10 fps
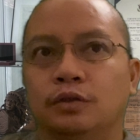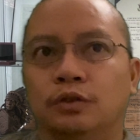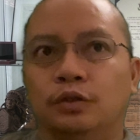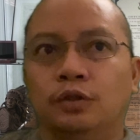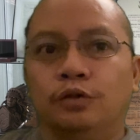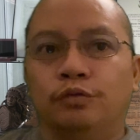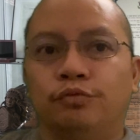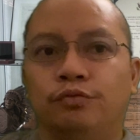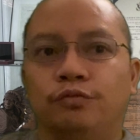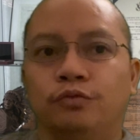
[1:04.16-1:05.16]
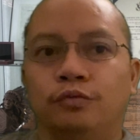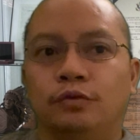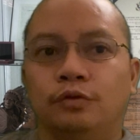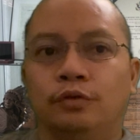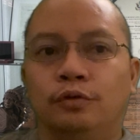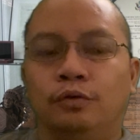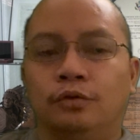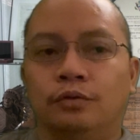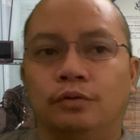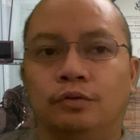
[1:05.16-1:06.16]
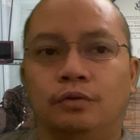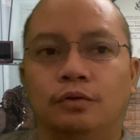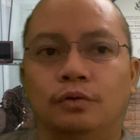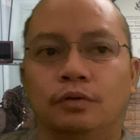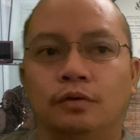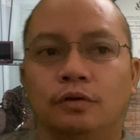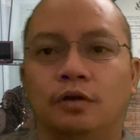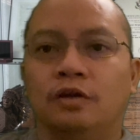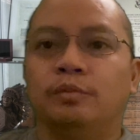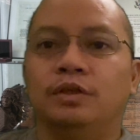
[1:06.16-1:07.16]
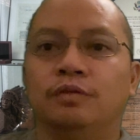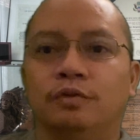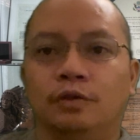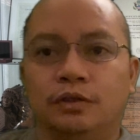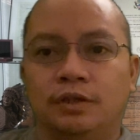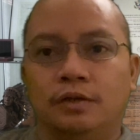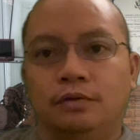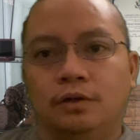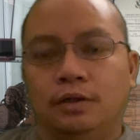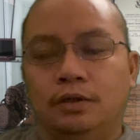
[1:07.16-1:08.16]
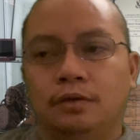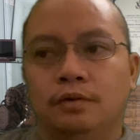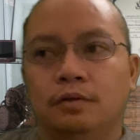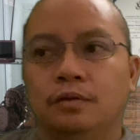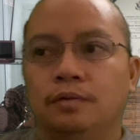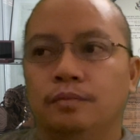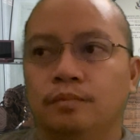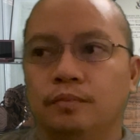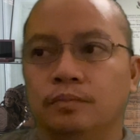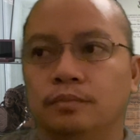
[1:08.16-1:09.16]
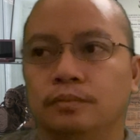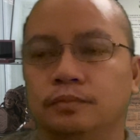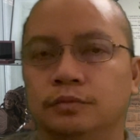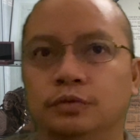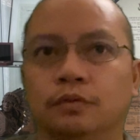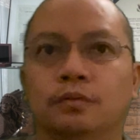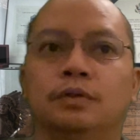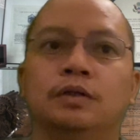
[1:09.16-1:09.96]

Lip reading: if you're gonna be even looked at or not. So,